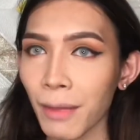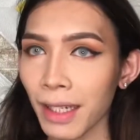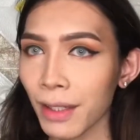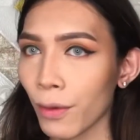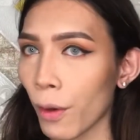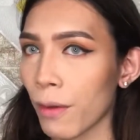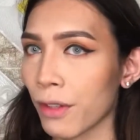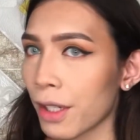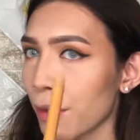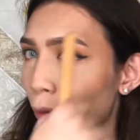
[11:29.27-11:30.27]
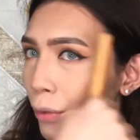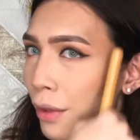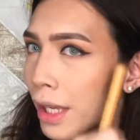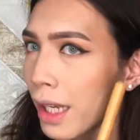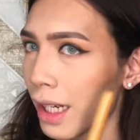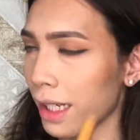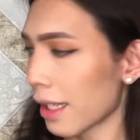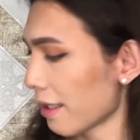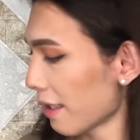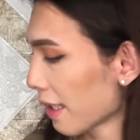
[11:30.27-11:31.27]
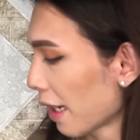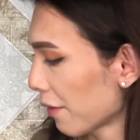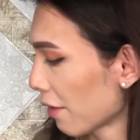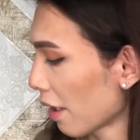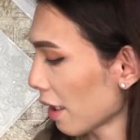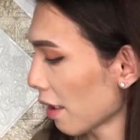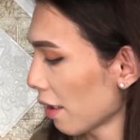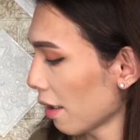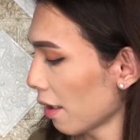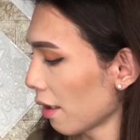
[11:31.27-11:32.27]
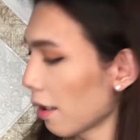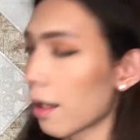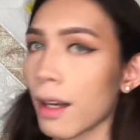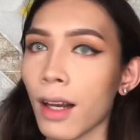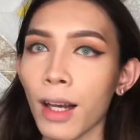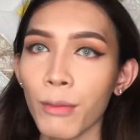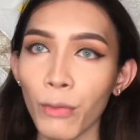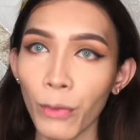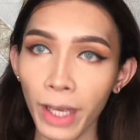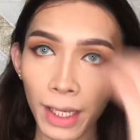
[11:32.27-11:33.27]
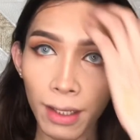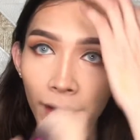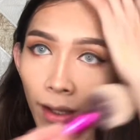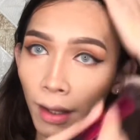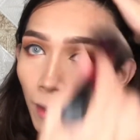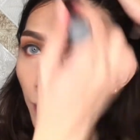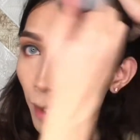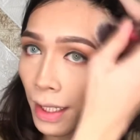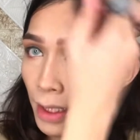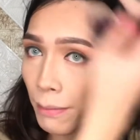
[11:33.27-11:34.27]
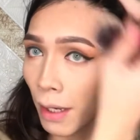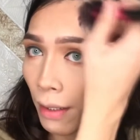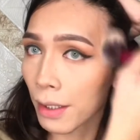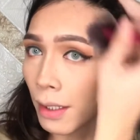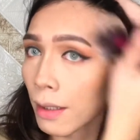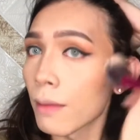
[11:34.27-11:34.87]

gonna go over here because it's kind of dark with the face powder.